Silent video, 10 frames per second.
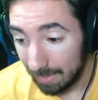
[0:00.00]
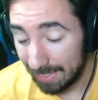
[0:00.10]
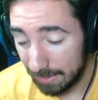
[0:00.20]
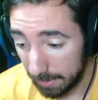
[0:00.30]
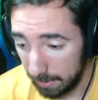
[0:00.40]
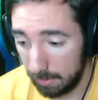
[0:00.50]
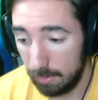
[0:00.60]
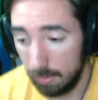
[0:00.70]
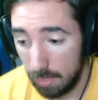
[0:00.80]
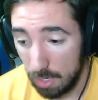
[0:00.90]
Listen,
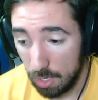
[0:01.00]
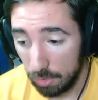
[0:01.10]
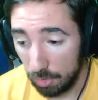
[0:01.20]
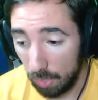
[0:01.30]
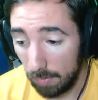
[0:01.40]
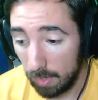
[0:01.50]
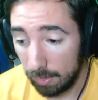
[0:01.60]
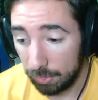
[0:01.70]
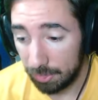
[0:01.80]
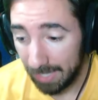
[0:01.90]
you don't even
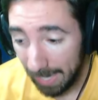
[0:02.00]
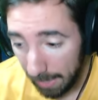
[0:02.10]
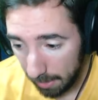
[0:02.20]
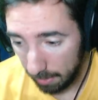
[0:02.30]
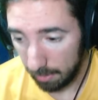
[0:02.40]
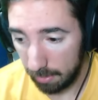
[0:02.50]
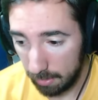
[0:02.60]
understand.